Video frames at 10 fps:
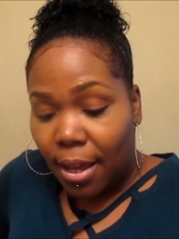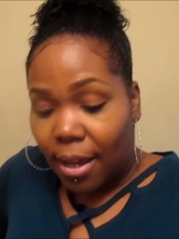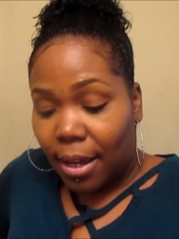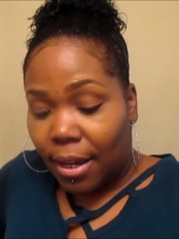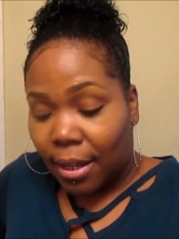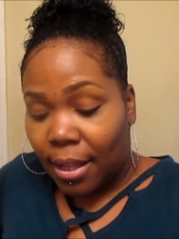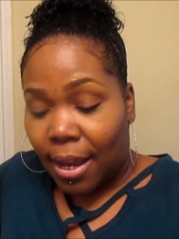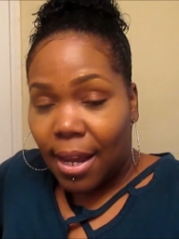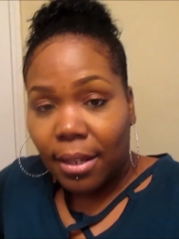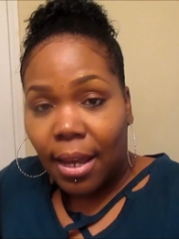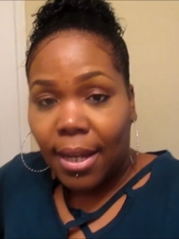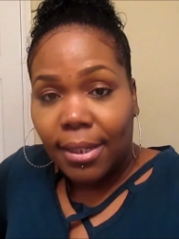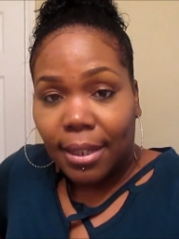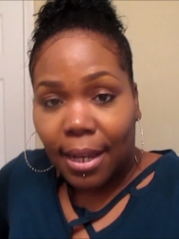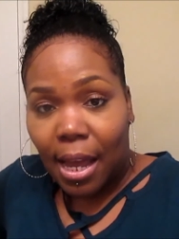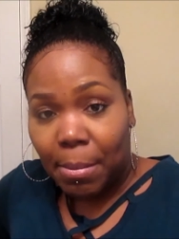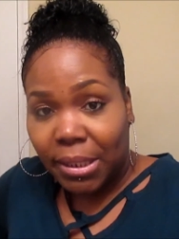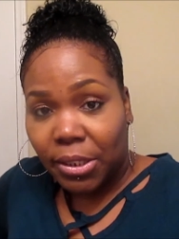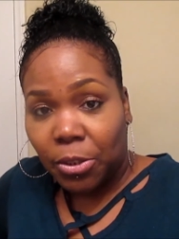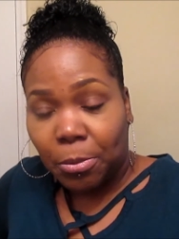And I kind of hate that I got my
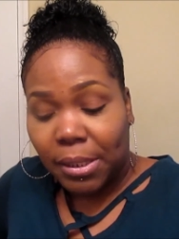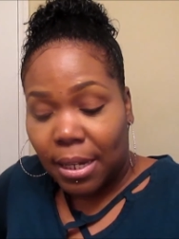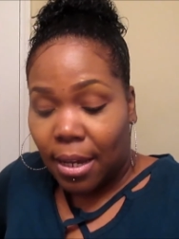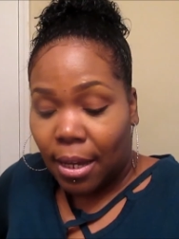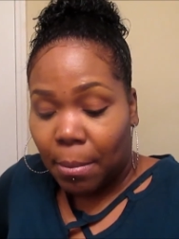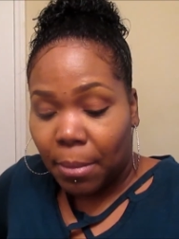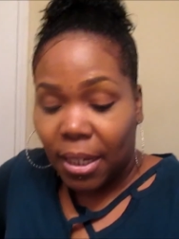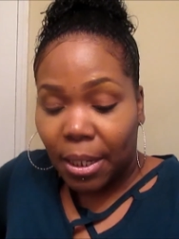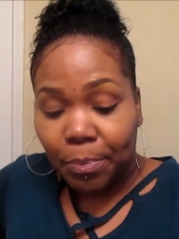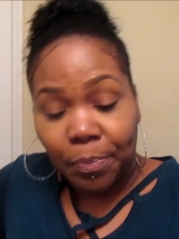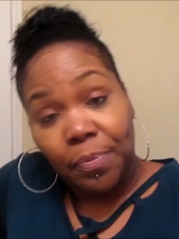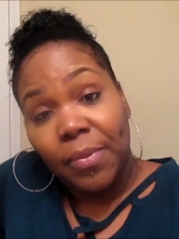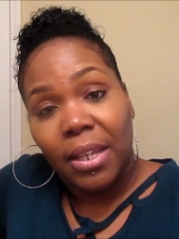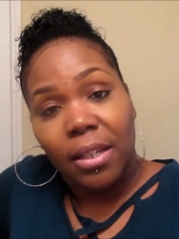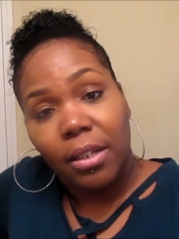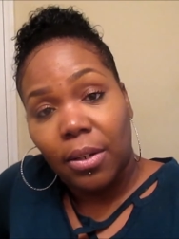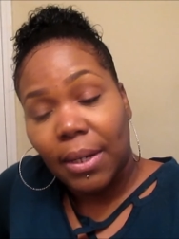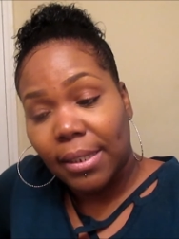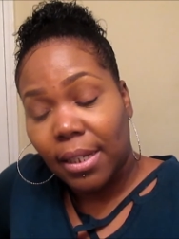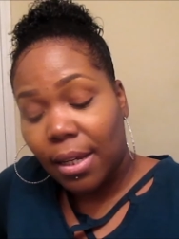tubes tied, but you know,
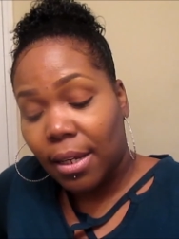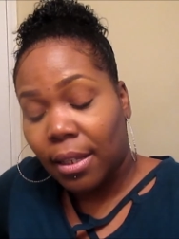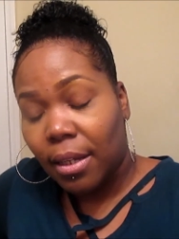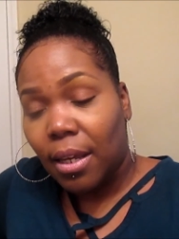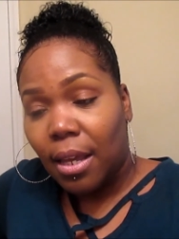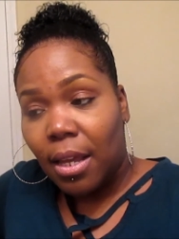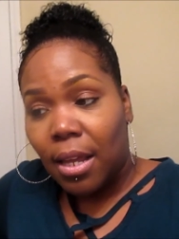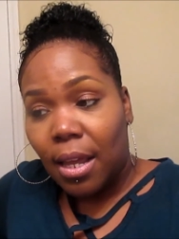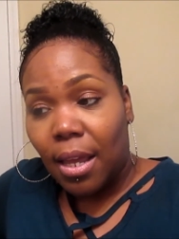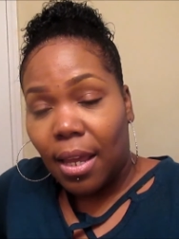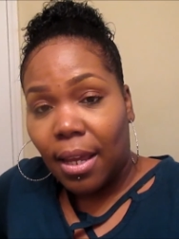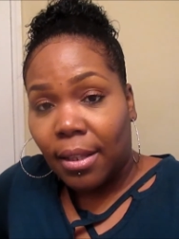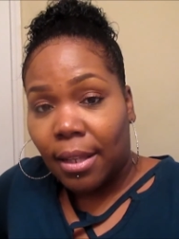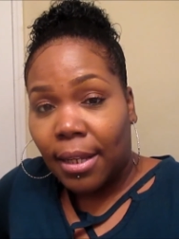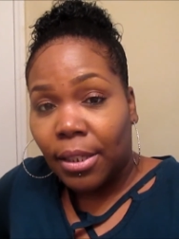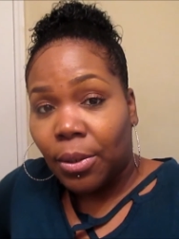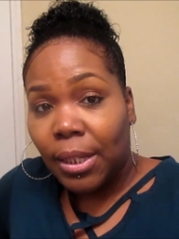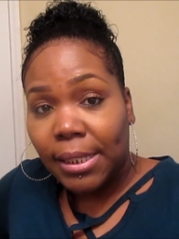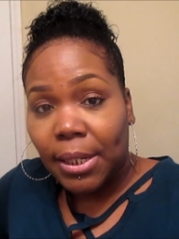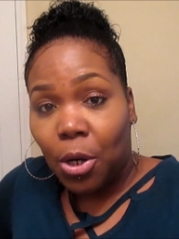I did. And I know
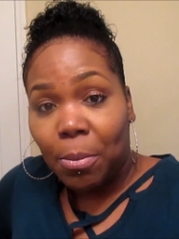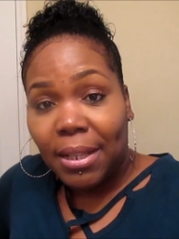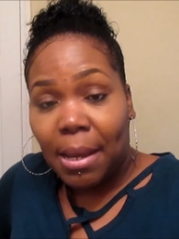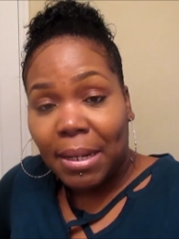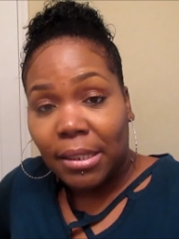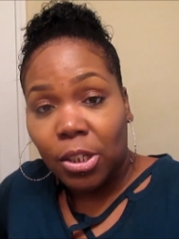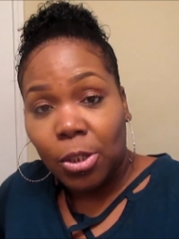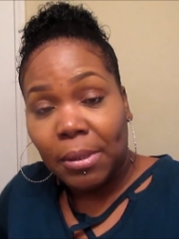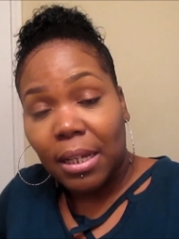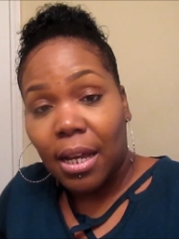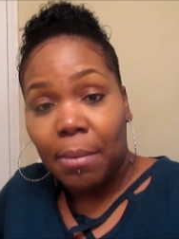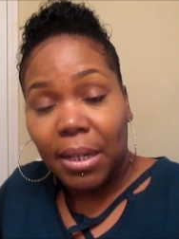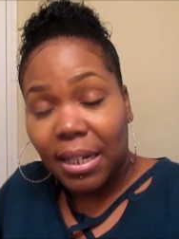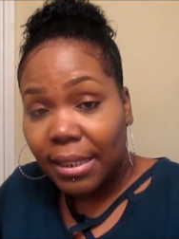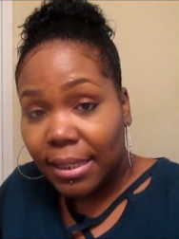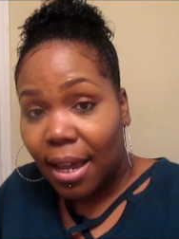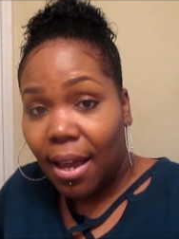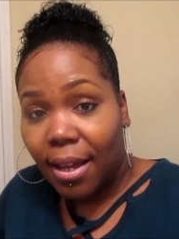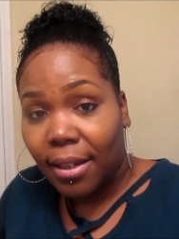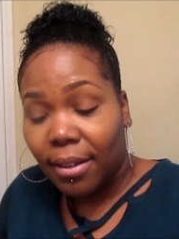they told me that my tubes can come
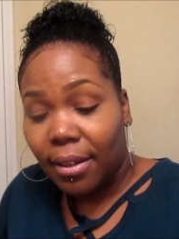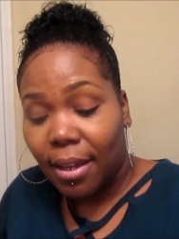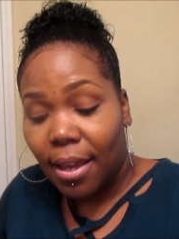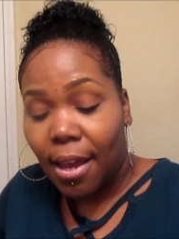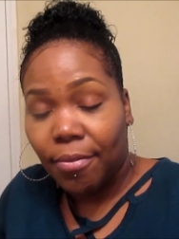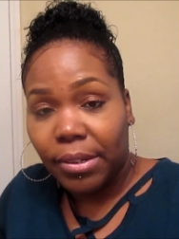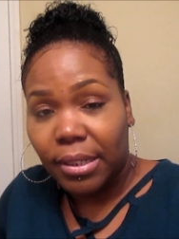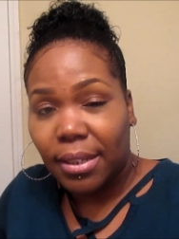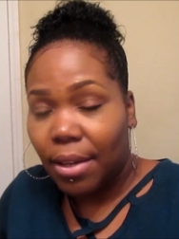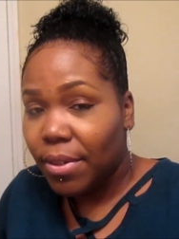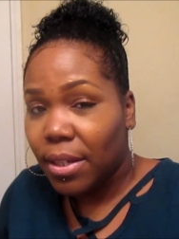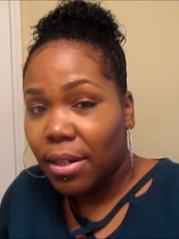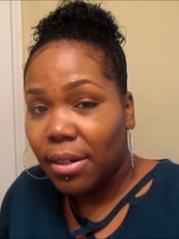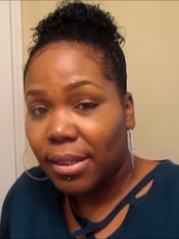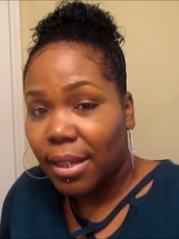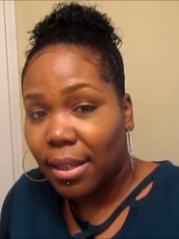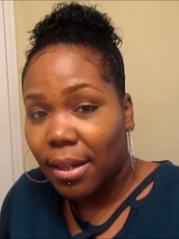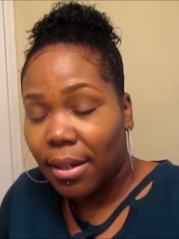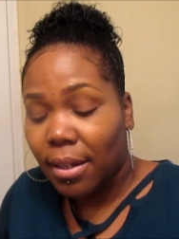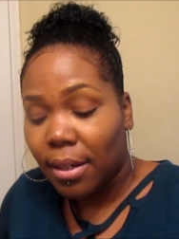untied after seven years, I
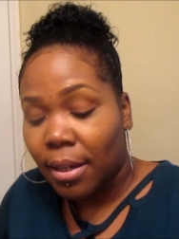think.